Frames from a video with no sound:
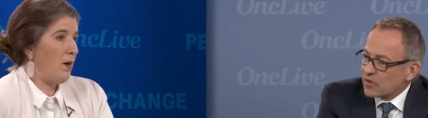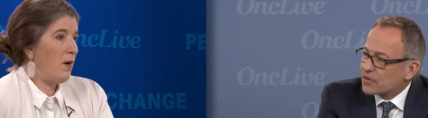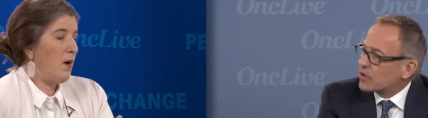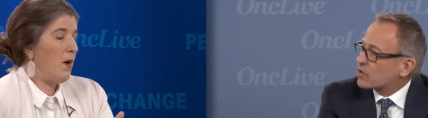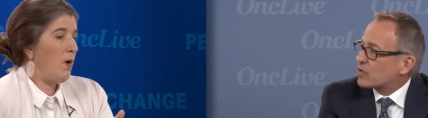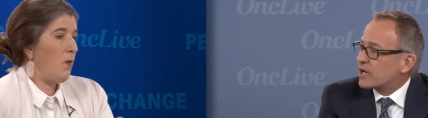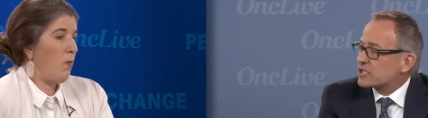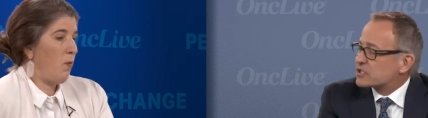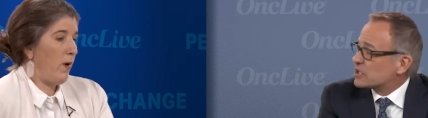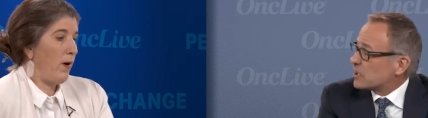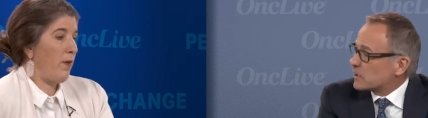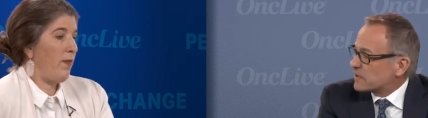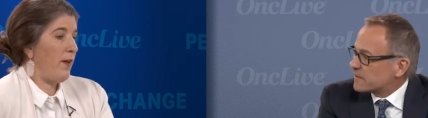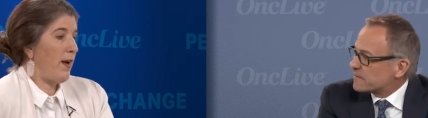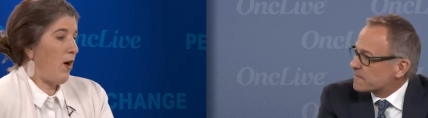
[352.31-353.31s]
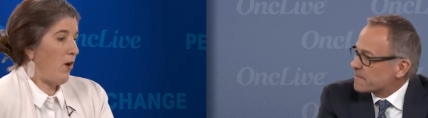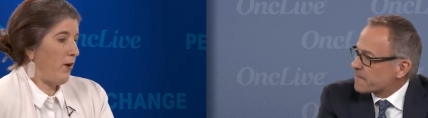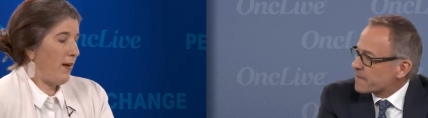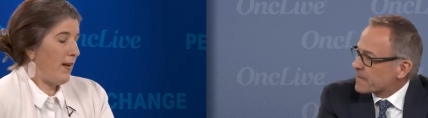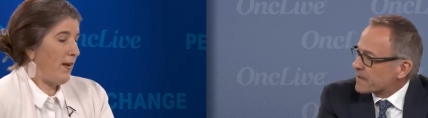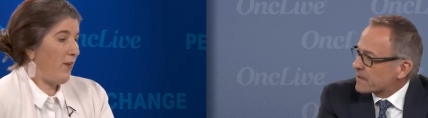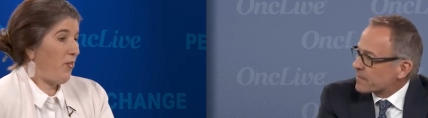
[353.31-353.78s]
Speaker 1: Oh, no question. Where they
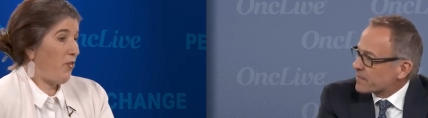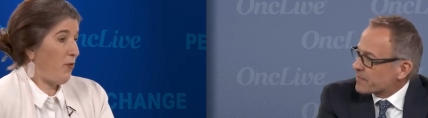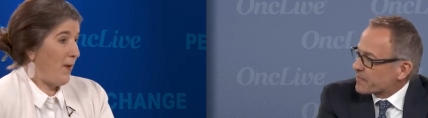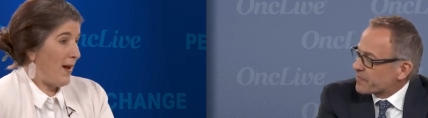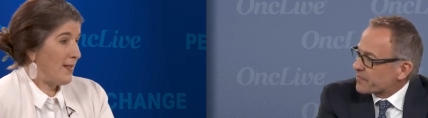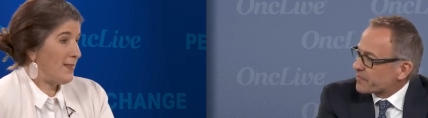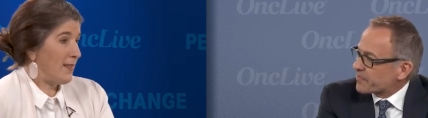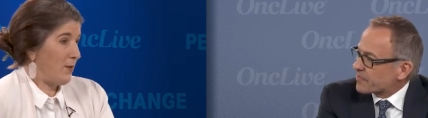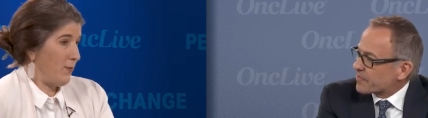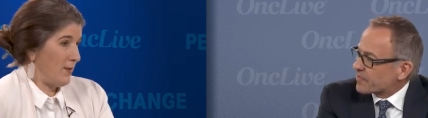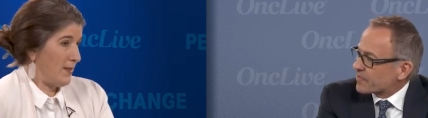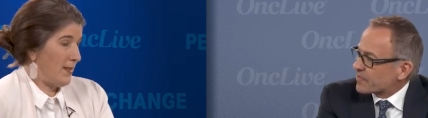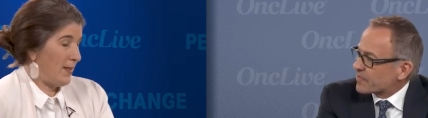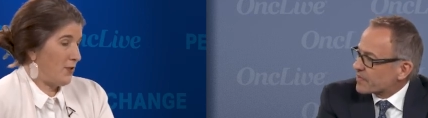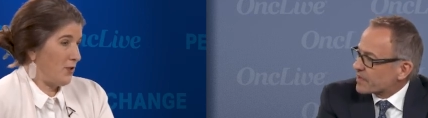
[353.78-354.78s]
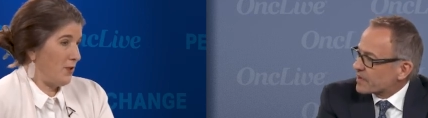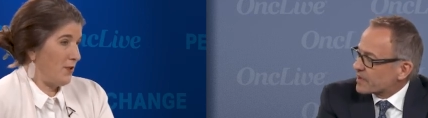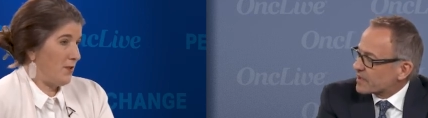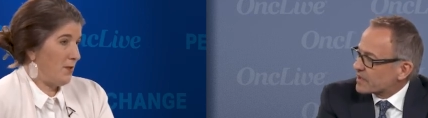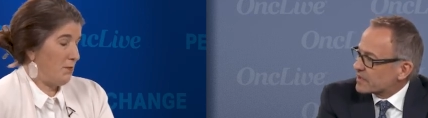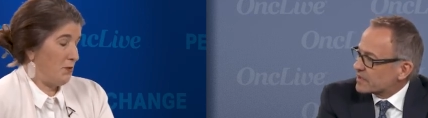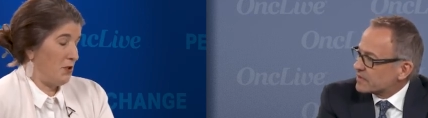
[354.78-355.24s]
are getting thoracic
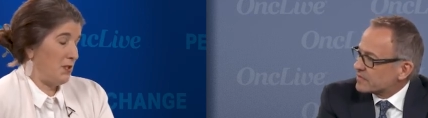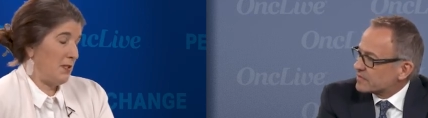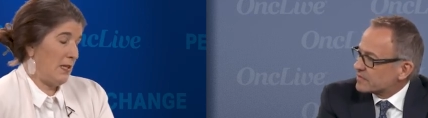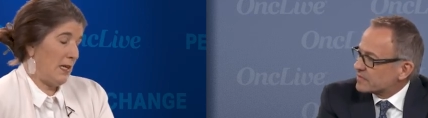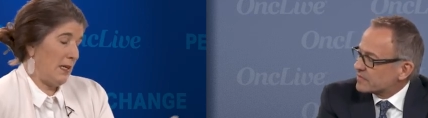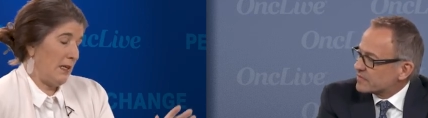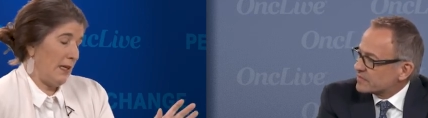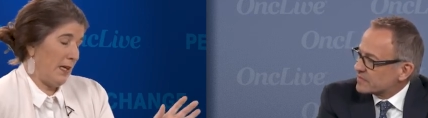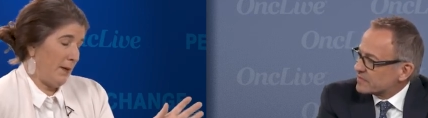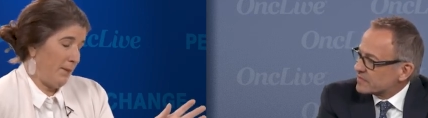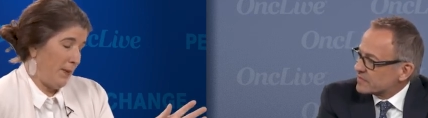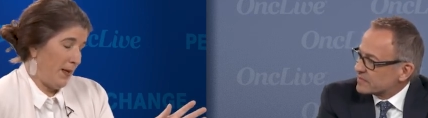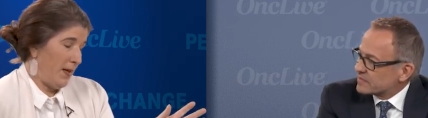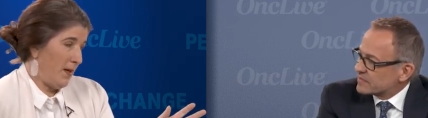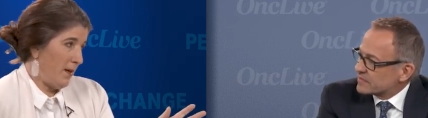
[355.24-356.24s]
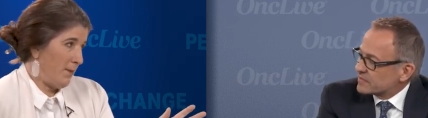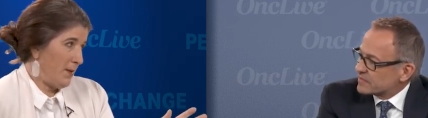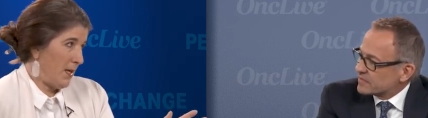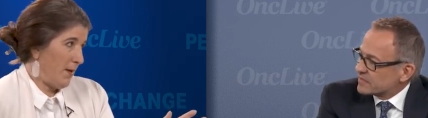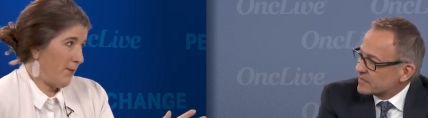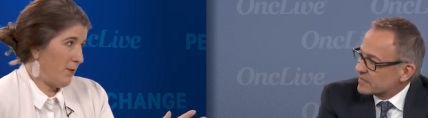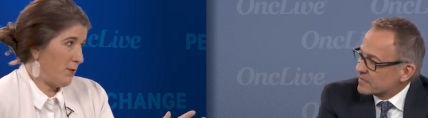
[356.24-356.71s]
resections, which is not like a big
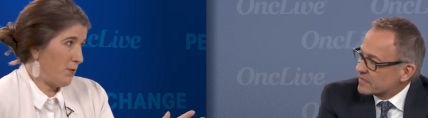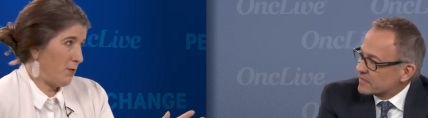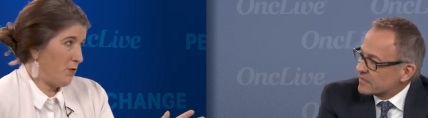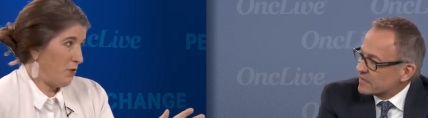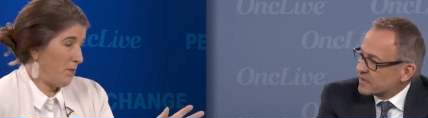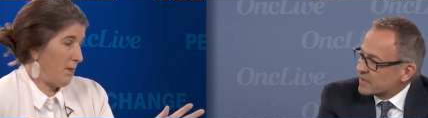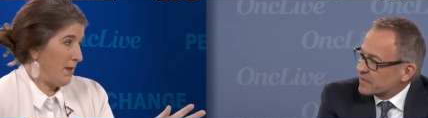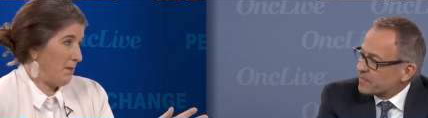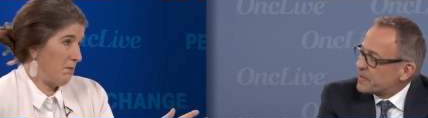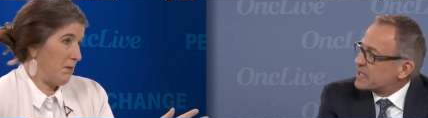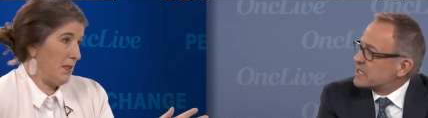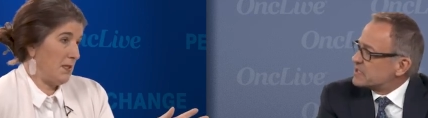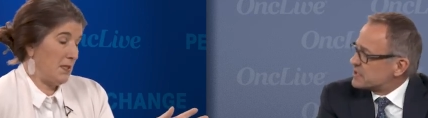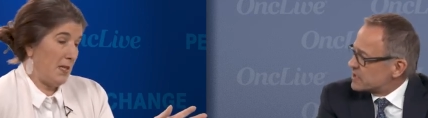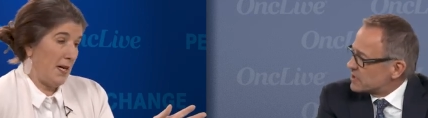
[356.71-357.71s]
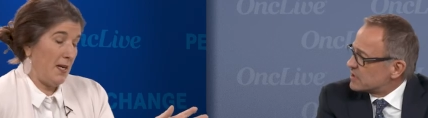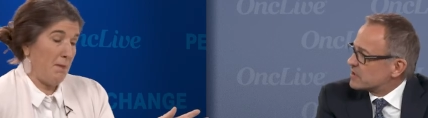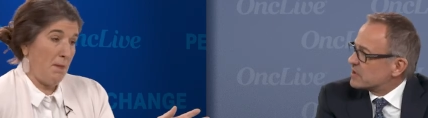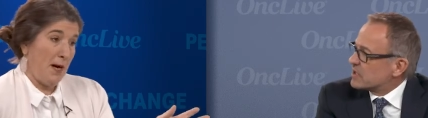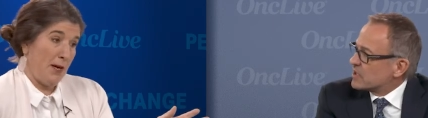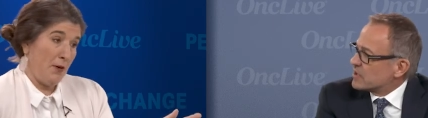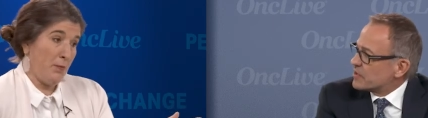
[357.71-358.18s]
abdominal surgery, but, right. but it's, it's not
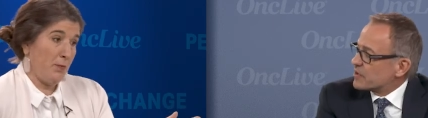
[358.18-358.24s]
a minor